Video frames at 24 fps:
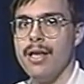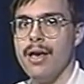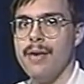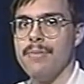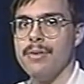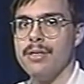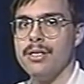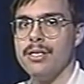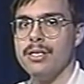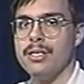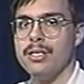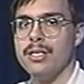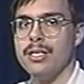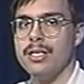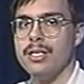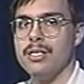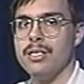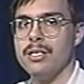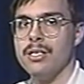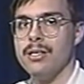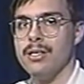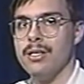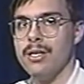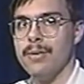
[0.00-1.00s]
I've been
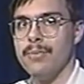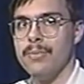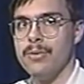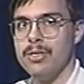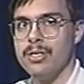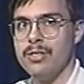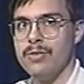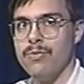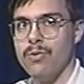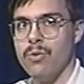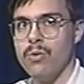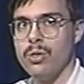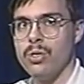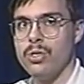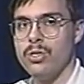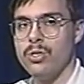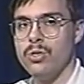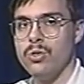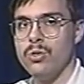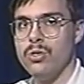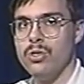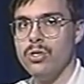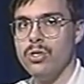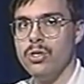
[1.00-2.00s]
discussing, the number is
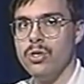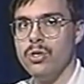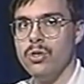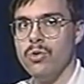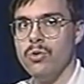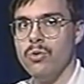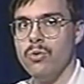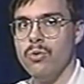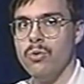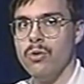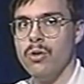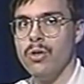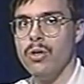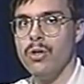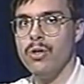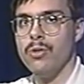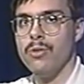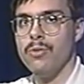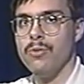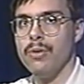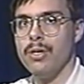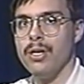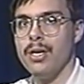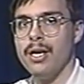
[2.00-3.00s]

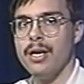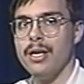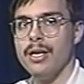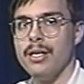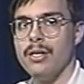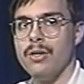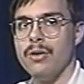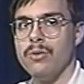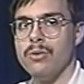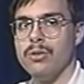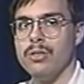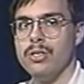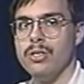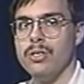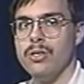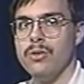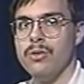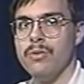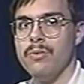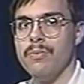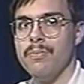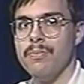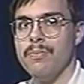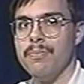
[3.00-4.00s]

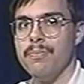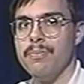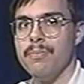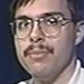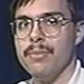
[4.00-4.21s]
422-3902.